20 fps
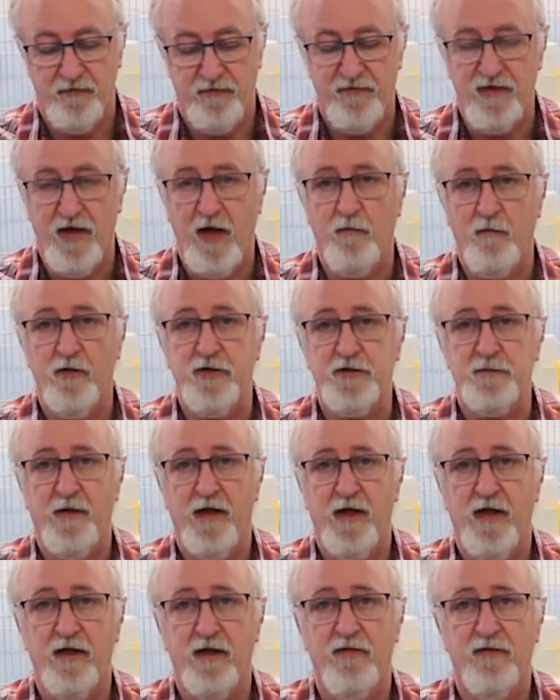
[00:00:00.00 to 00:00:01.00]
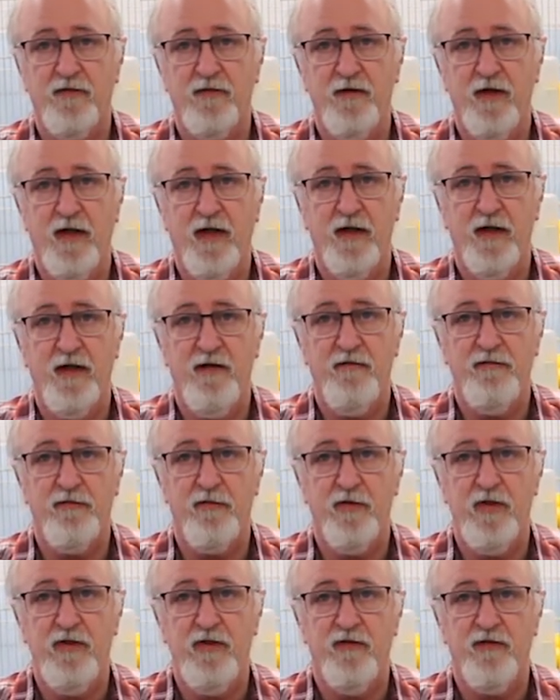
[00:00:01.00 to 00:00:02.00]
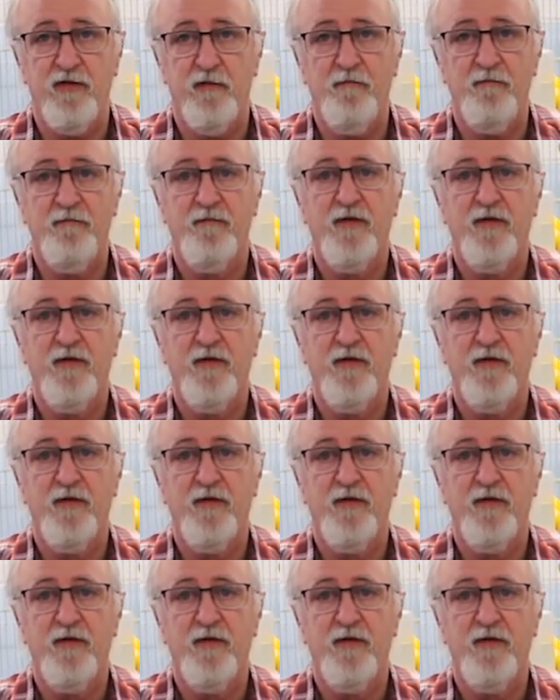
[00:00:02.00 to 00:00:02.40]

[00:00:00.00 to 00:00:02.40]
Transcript: sandwich bags, and I freeze them.